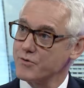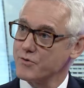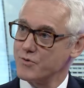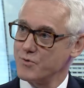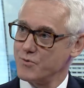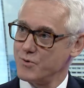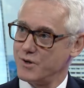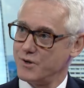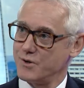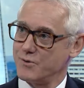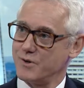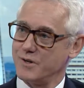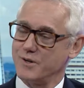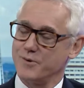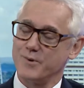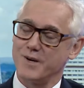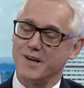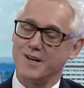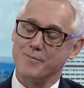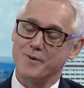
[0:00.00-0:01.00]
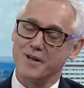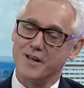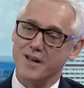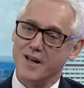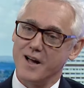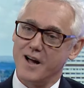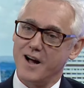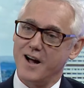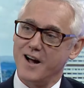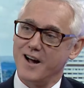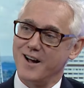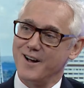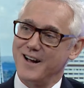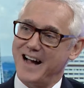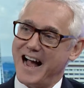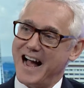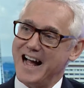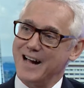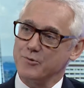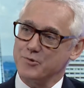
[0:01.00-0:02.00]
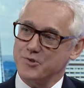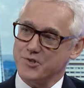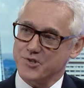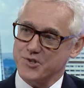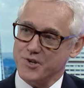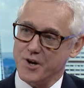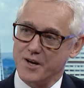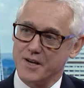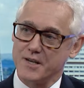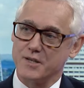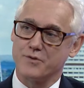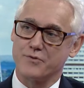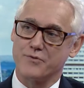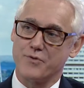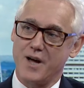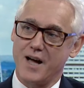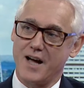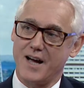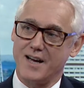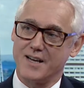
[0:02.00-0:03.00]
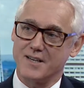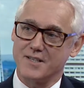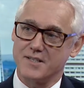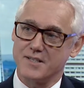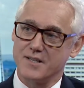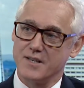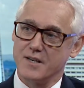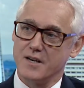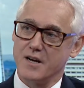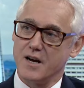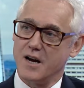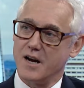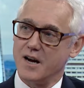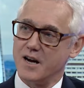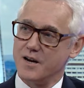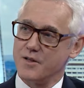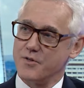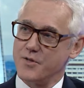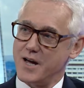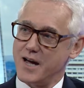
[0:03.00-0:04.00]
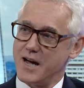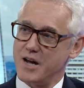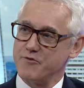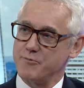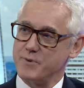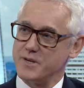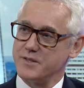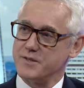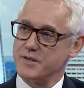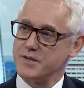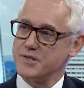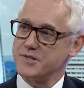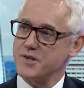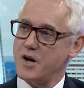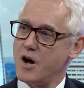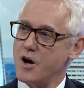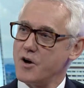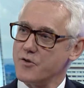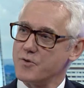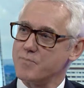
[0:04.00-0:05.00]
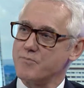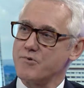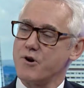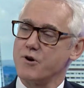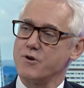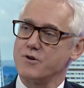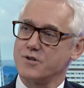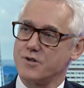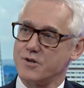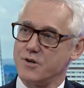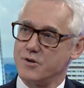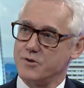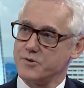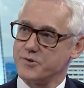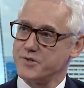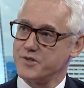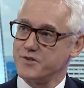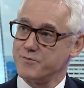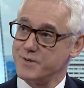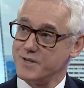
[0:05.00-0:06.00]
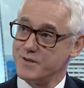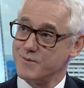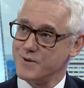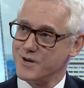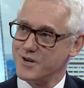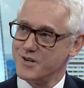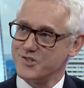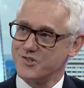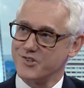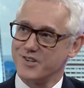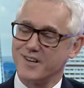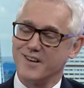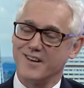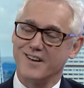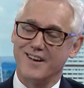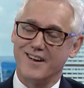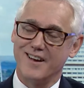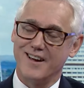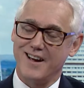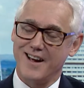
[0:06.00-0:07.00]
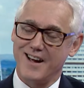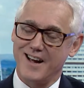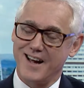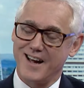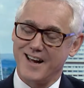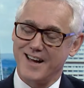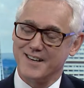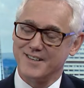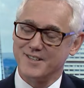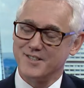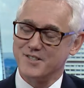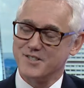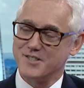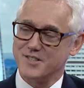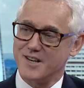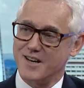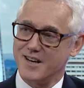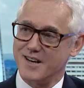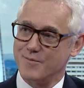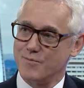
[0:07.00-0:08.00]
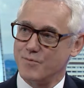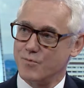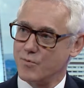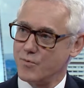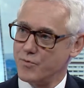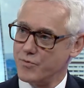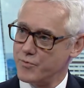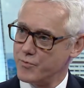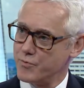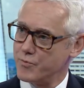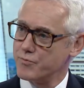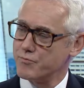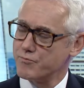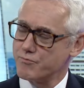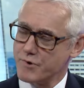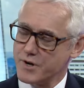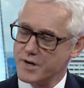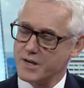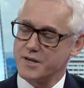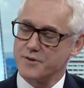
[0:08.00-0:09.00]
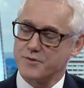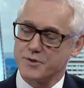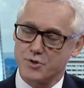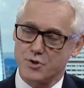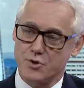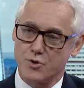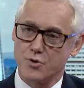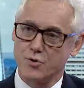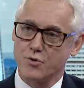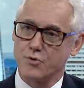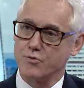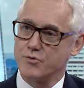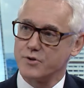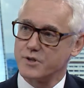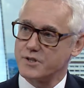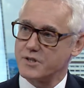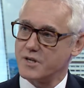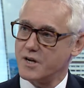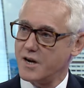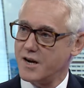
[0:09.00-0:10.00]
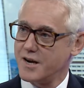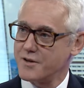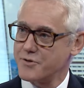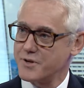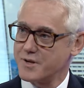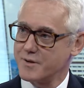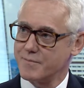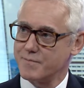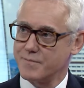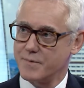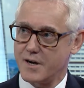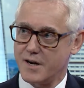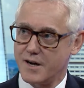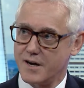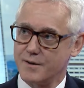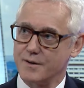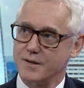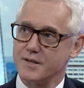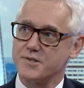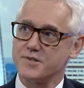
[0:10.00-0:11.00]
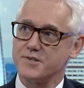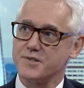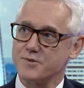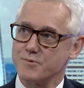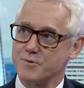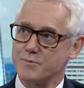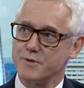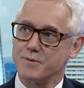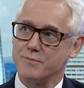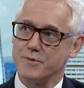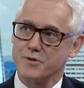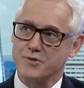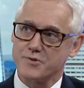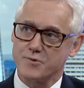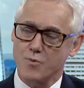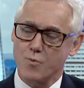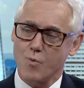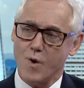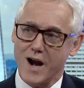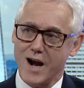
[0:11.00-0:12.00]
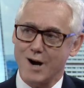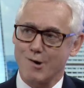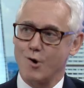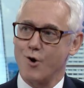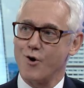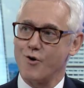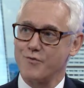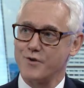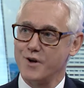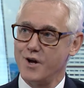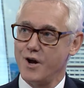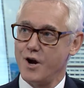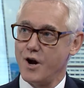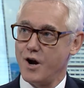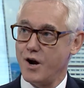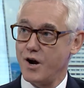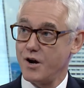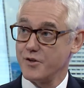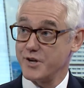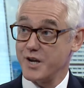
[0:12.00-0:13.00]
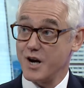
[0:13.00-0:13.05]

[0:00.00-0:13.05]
of the World Wide Web. Outside of that, there have been these other protocols that have been emerging. And really the two that I think listeners will be most aware of are the